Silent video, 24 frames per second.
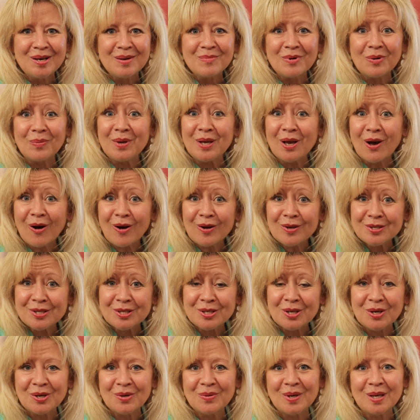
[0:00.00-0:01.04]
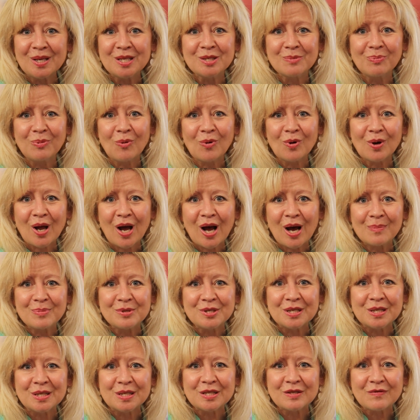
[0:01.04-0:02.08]
But we also explored
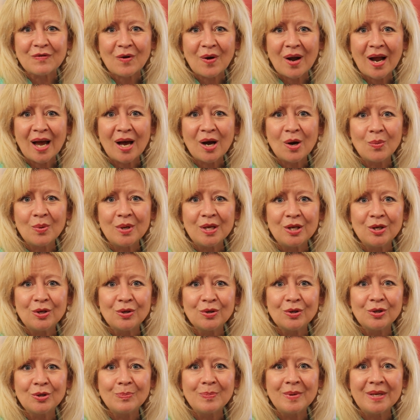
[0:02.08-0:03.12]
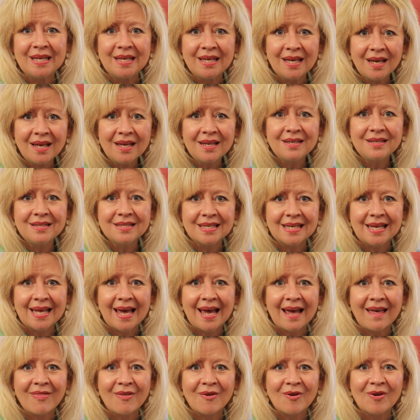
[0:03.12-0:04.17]
options for how we could begin to
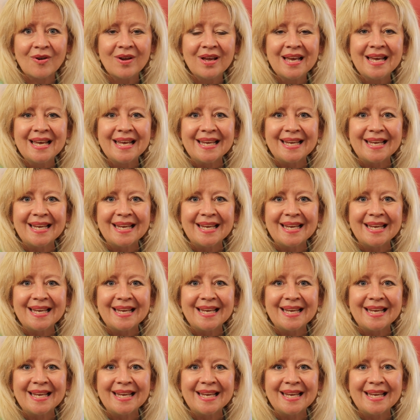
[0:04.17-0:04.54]
gather